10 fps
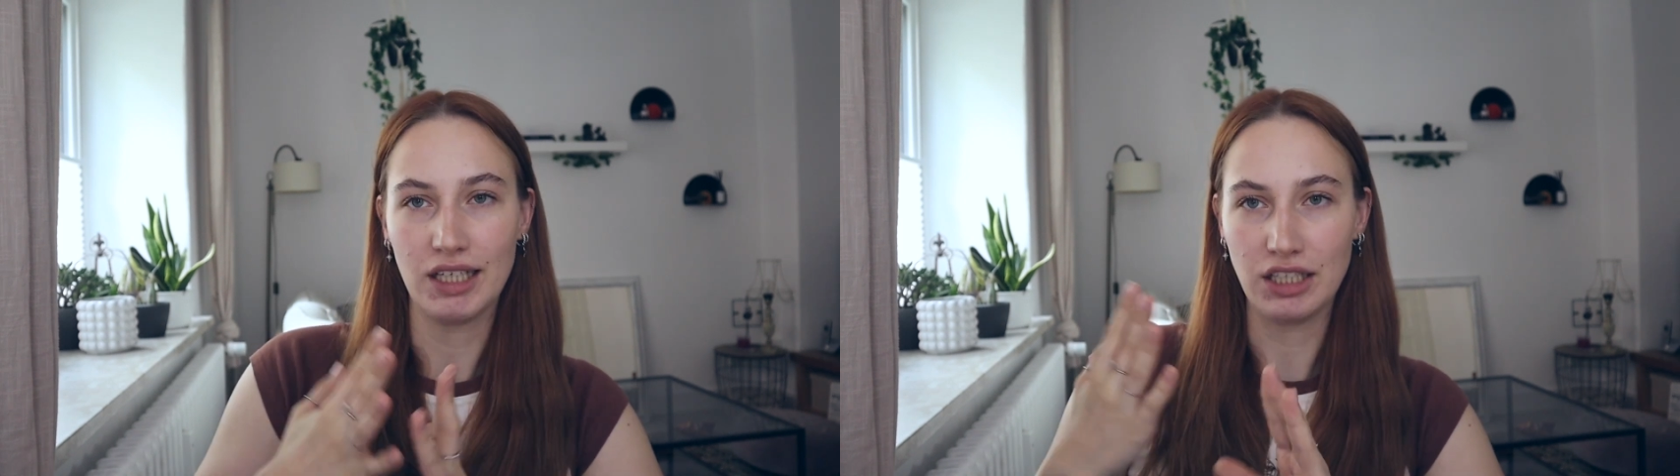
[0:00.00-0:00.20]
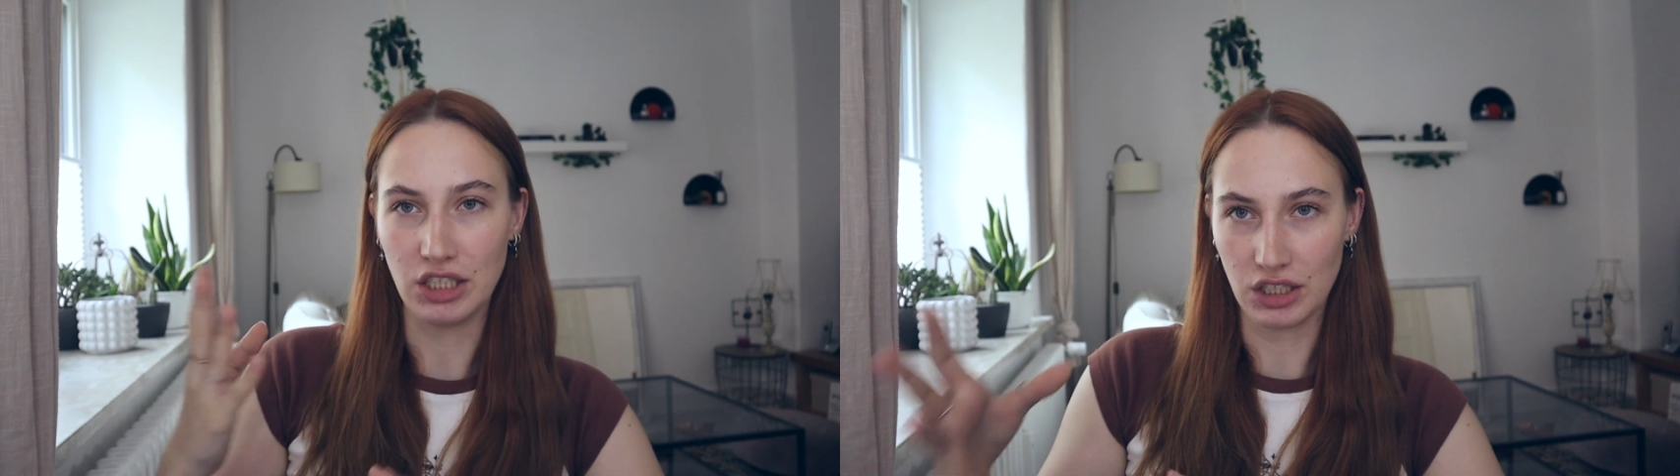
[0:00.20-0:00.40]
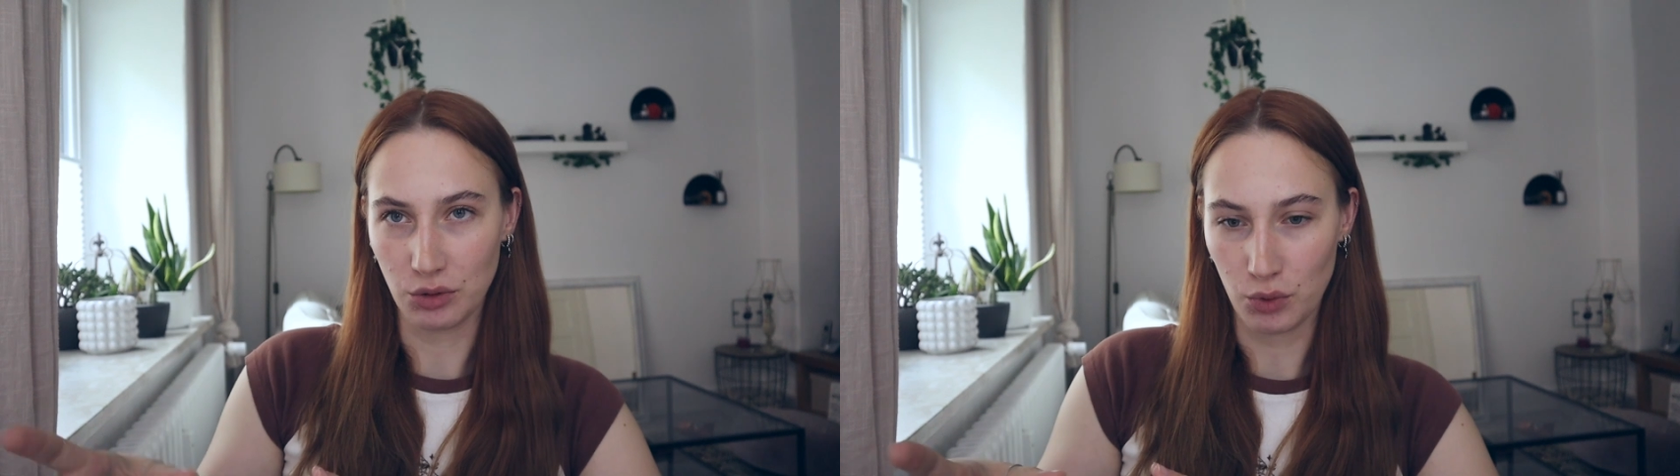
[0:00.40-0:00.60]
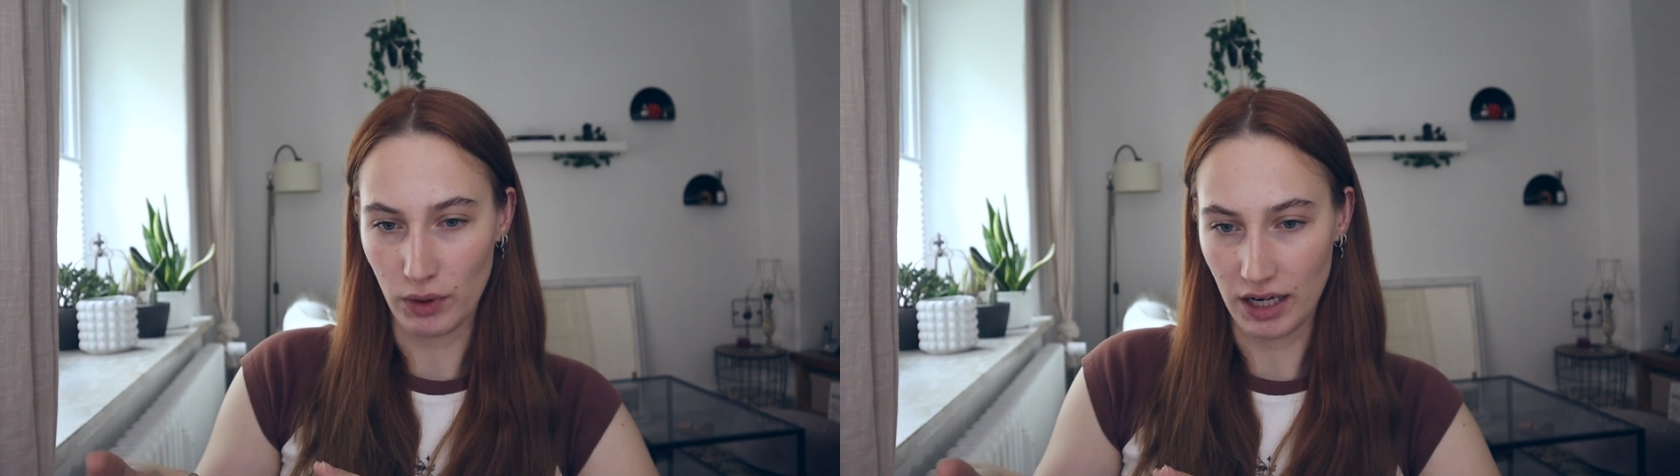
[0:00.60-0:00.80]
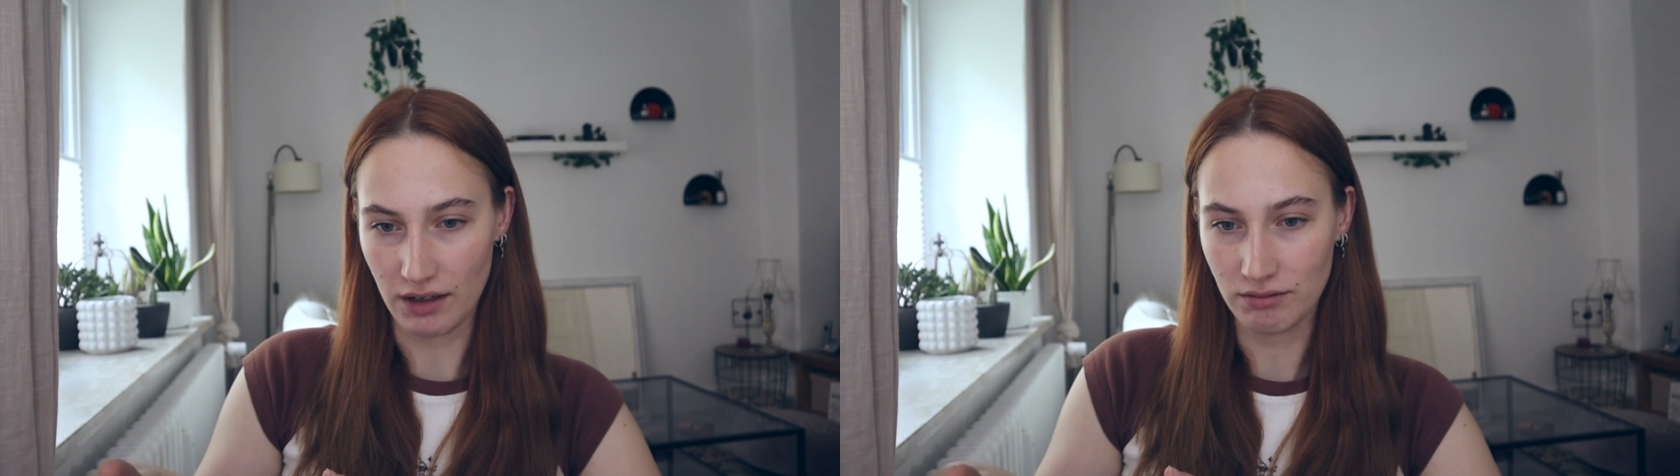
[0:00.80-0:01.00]
a
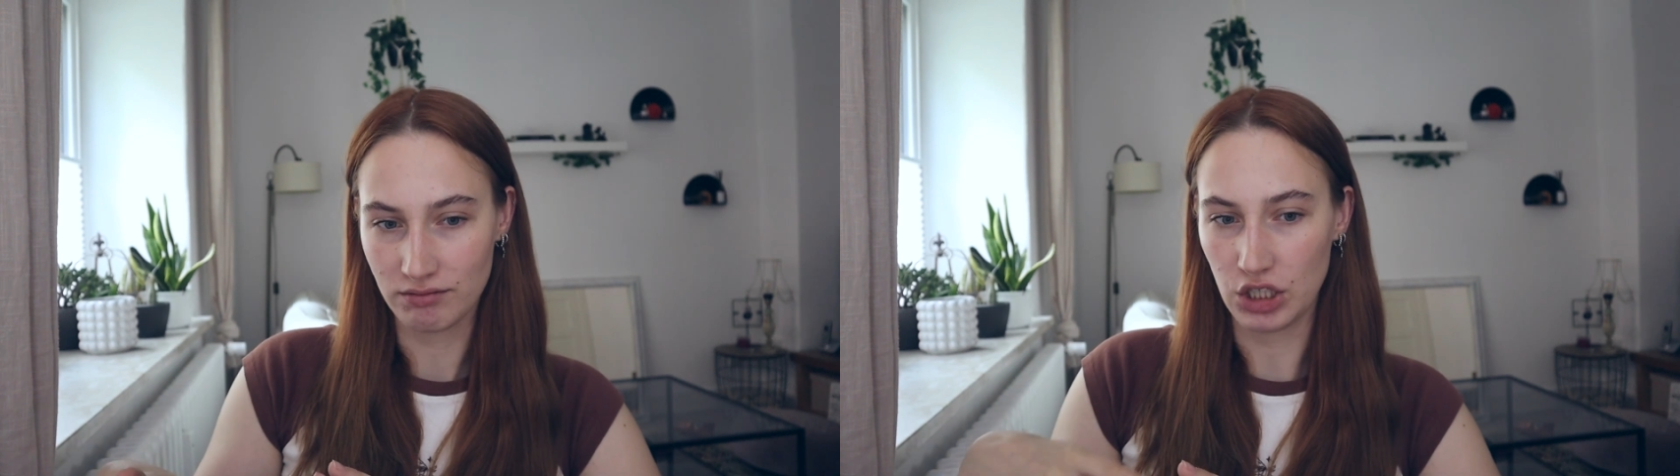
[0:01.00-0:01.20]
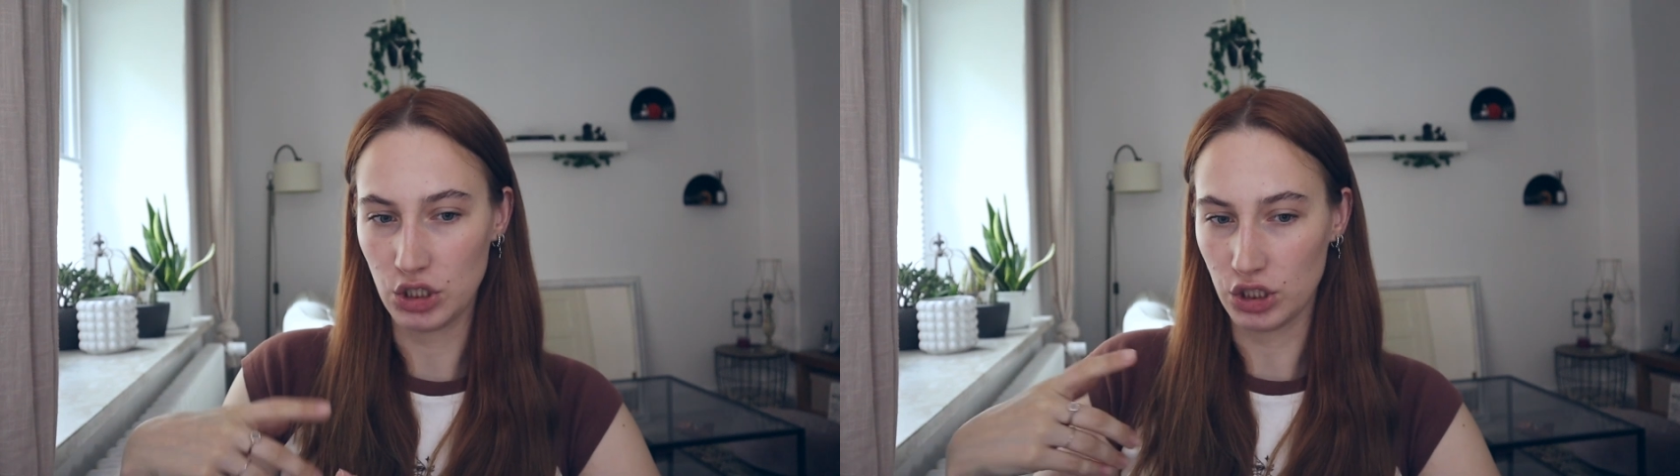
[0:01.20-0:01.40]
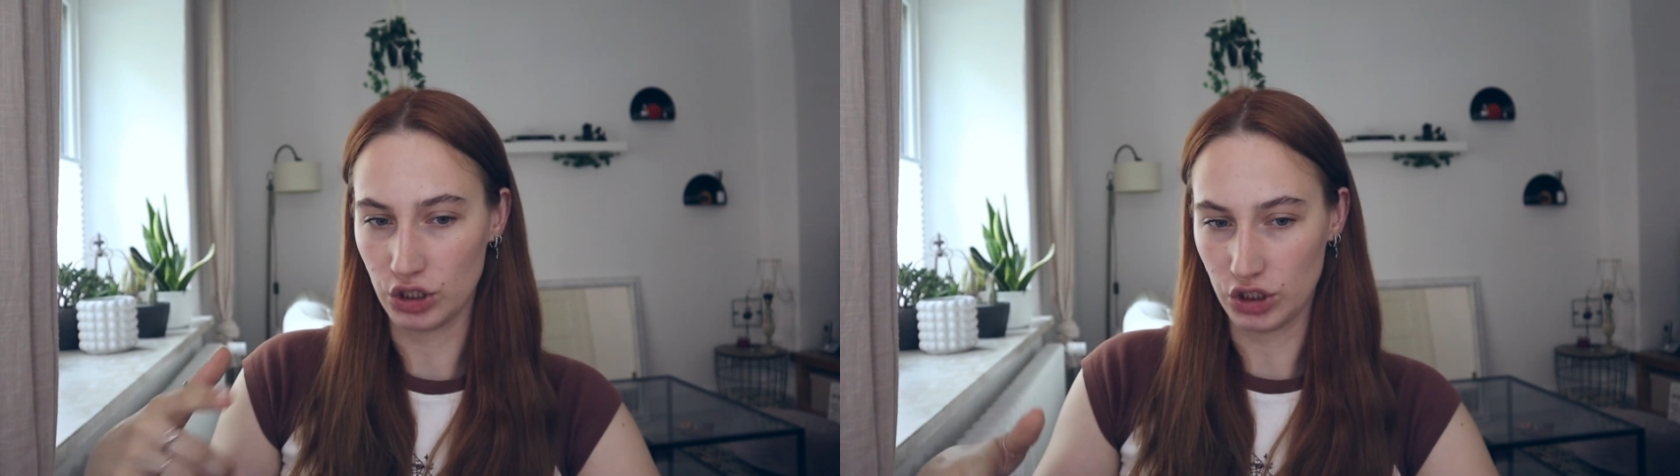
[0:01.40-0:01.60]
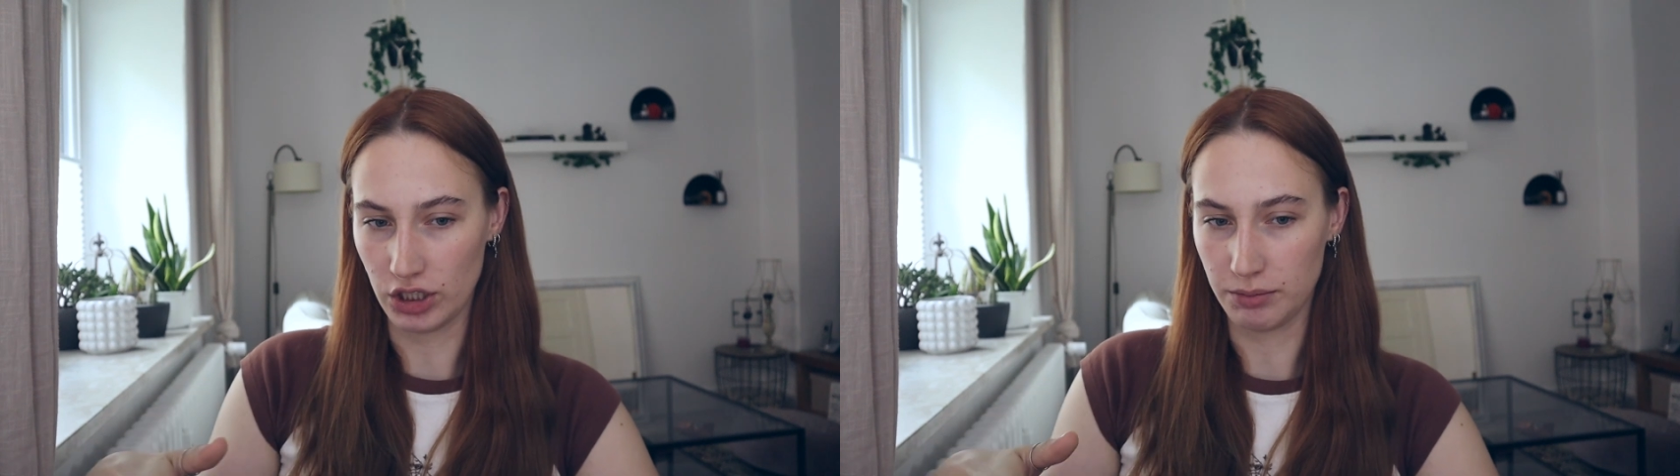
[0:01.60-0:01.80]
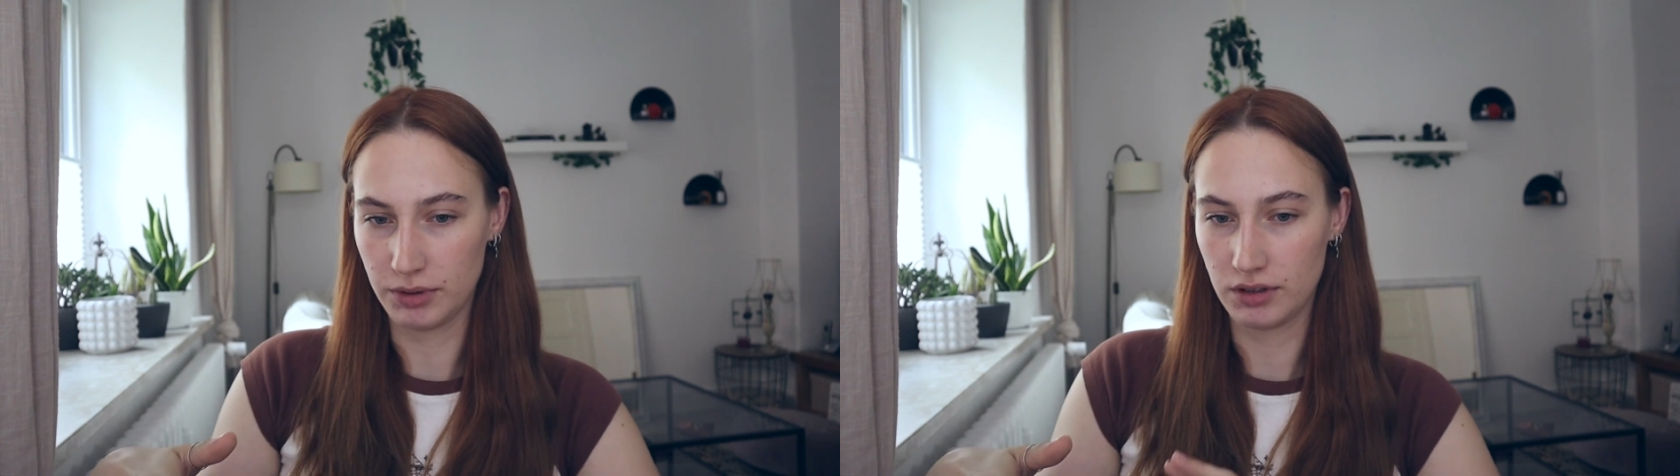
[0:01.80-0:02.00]
degree,
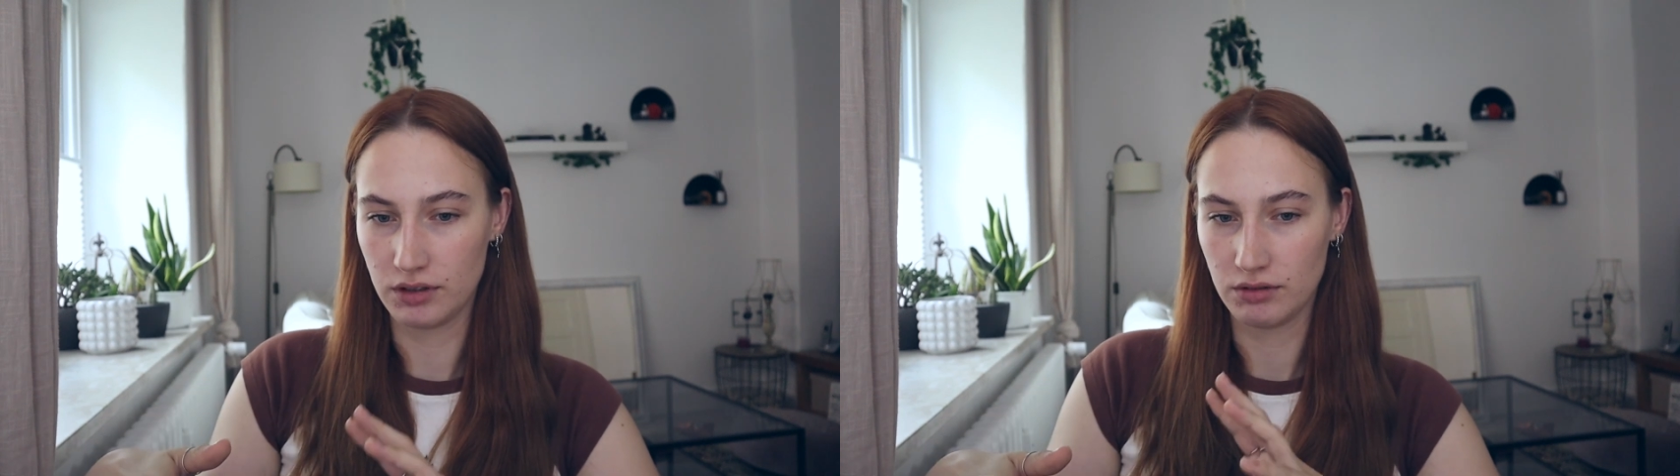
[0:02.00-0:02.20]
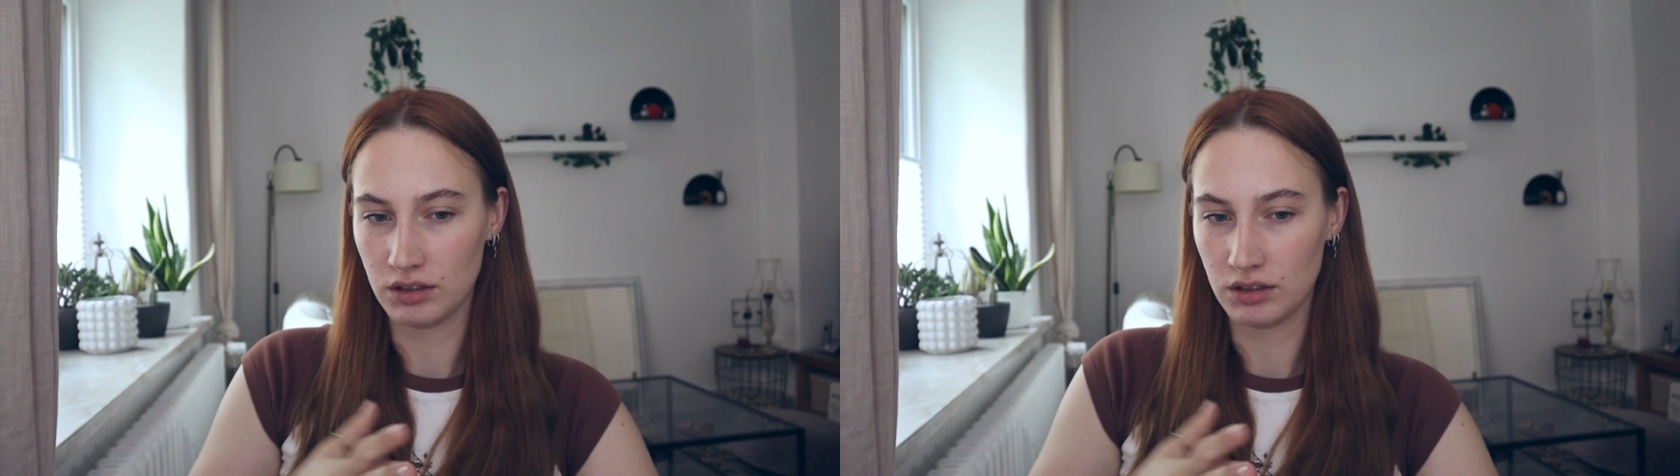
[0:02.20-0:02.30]
internships,